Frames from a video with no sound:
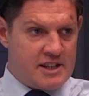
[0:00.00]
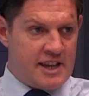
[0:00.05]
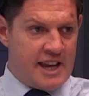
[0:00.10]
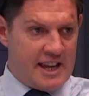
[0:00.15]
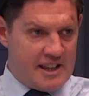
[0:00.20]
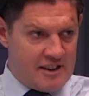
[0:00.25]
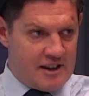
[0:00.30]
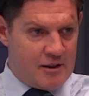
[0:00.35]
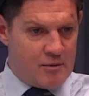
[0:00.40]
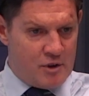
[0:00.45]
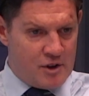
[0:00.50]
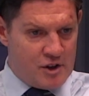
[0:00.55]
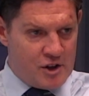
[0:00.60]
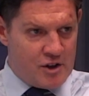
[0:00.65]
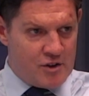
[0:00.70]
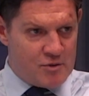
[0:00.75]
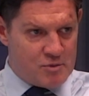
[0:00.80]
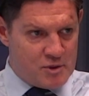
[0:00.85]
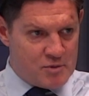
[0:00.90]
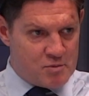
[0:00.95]
kick that one
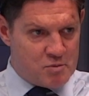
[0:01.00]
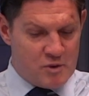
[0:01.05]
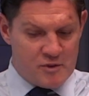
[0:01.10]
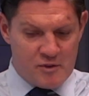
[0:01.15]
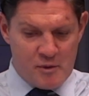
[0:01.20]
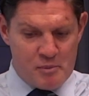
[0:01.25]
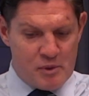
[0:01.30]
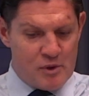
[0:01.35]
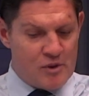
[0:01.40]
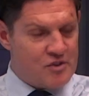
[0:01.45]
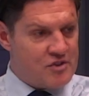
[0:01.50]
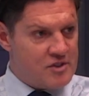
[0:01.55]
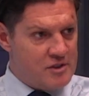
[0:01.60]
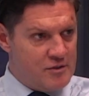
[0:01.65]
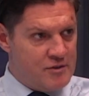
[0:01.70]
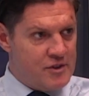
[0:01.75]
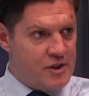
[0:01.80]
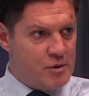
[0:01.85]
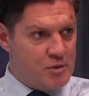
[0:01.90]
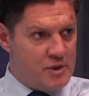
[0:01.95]
off with a personal
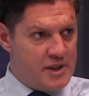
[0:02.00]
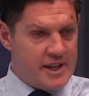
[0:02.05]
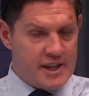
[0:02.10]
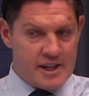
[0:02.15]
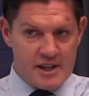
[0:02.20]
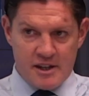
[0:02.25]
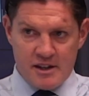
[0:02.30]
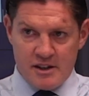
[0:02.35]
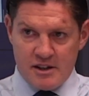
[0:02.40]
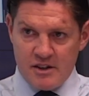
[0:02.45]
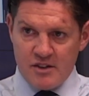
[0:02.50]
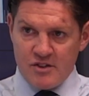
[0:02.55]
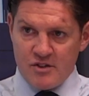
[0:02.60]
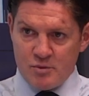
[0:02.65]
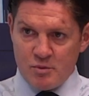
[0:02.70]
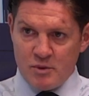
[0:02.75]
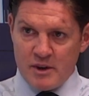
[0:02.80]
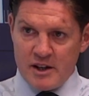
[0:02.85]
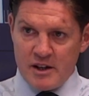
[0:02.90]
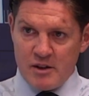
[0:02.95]
view here
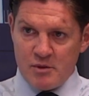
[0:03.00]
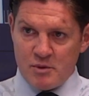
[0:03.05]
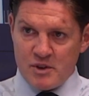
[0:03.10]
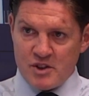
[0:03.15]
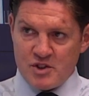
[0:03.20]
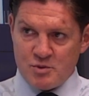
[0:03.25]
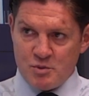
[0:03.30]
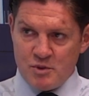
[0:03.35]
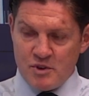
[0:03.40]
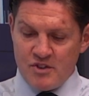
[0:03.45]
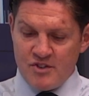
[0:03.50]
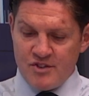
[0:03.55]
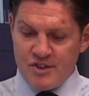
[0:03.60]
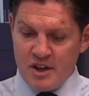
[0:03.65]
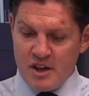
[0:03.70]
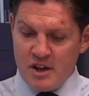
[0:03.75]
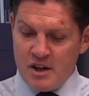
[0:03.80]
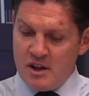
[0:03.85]
as well, which was,